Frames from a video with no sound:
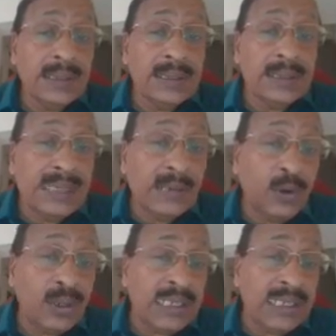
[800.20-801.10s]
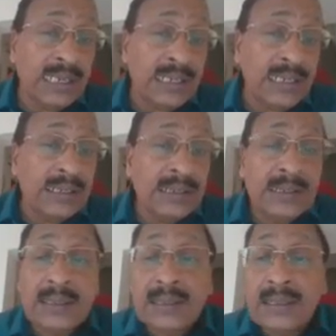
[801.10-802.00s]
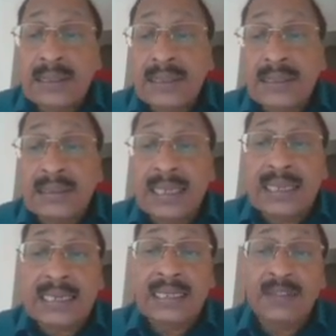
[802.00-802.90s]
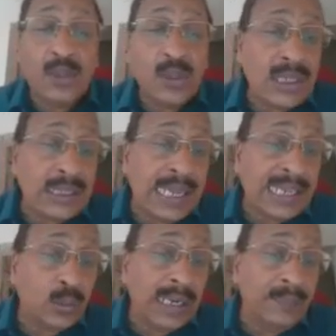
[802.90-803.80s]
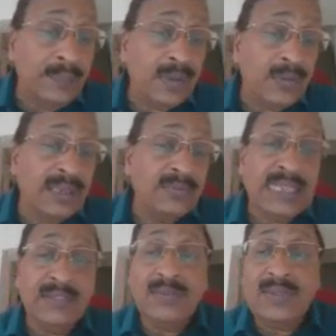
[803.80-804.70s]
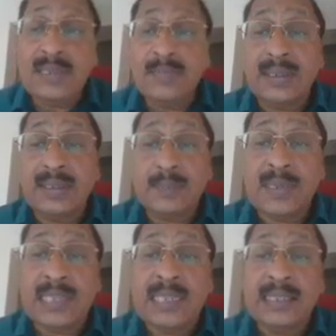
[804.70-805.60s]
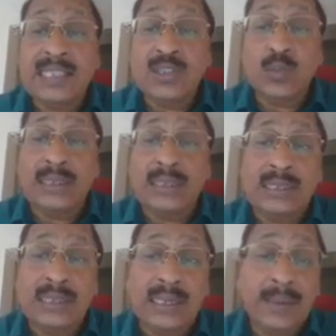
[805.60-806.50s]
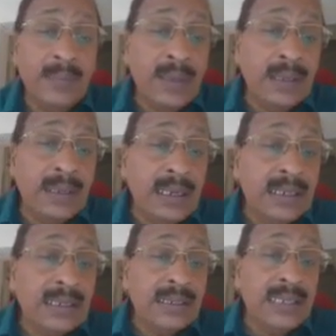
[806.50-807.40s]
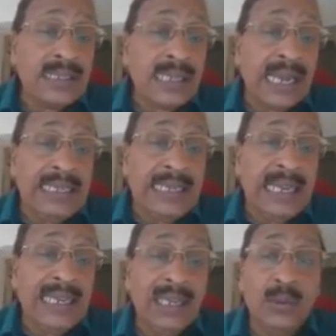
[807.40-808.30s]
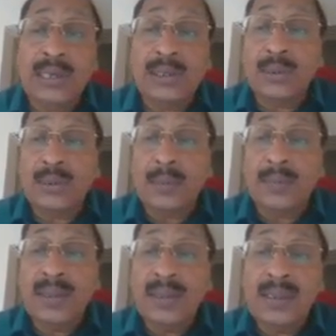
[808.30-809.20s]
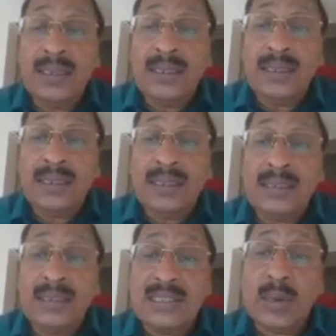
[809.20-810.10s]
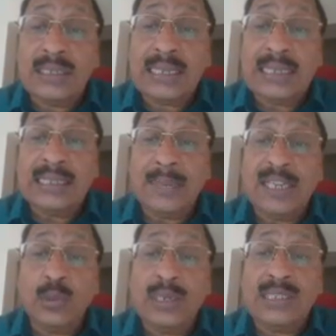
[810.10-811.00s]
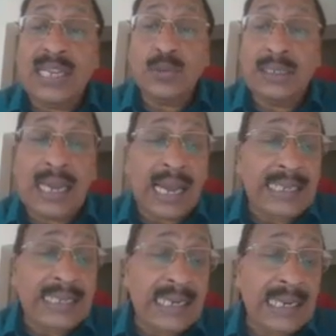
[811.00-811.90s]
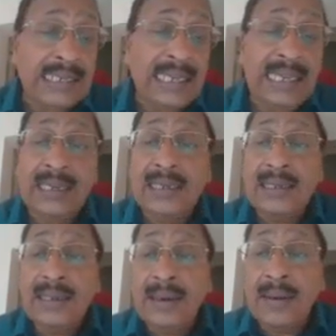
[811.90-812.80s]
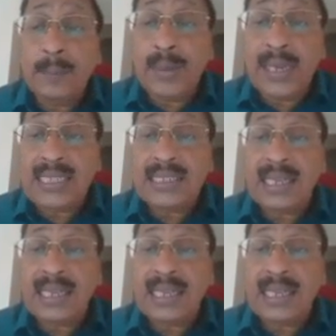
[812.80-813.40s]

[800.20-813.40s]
Therefore, here the current, if you see that one way of representing this one here, this IA equal to this one current coming towards that one, IAD plus